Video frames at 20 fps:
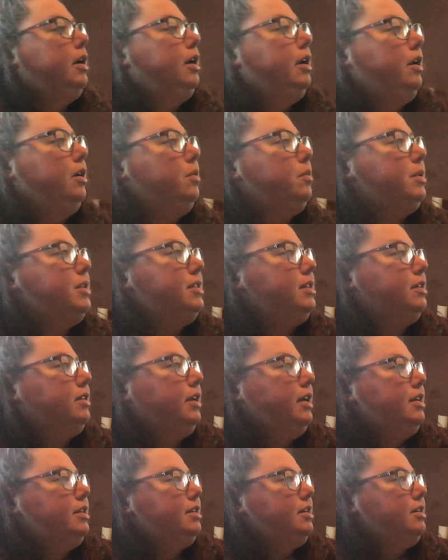It was a
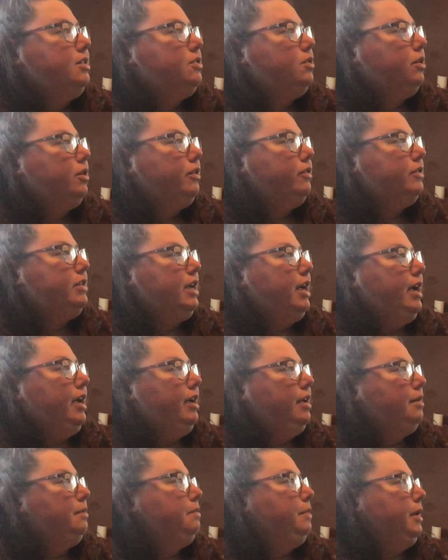lazy sort of
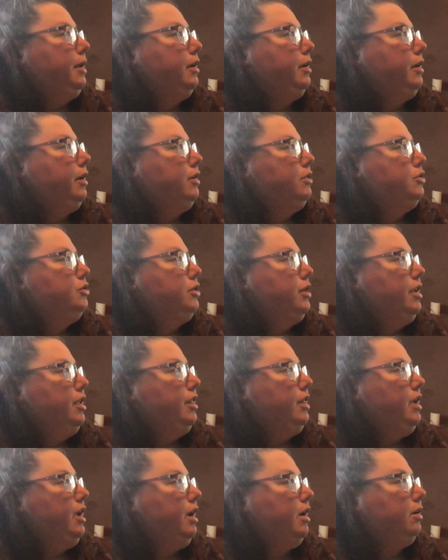day in bear country.
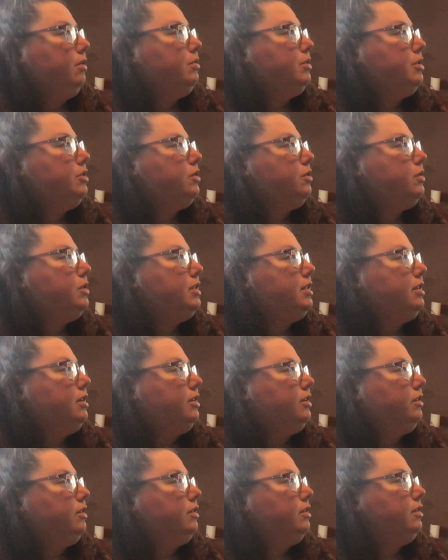The air was so
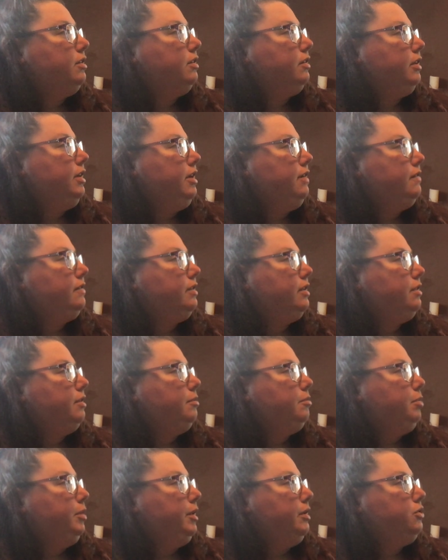still that the leaves on the
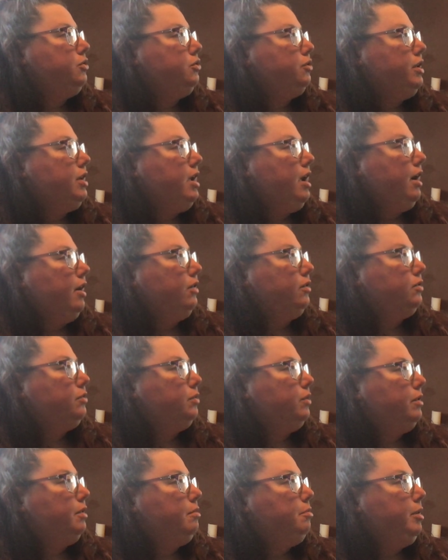big tree house
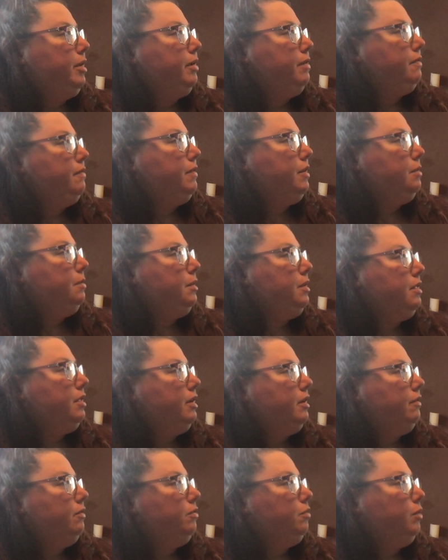where the bear family
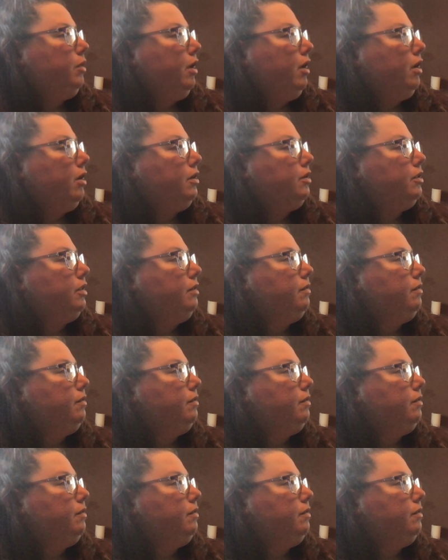lived were hardly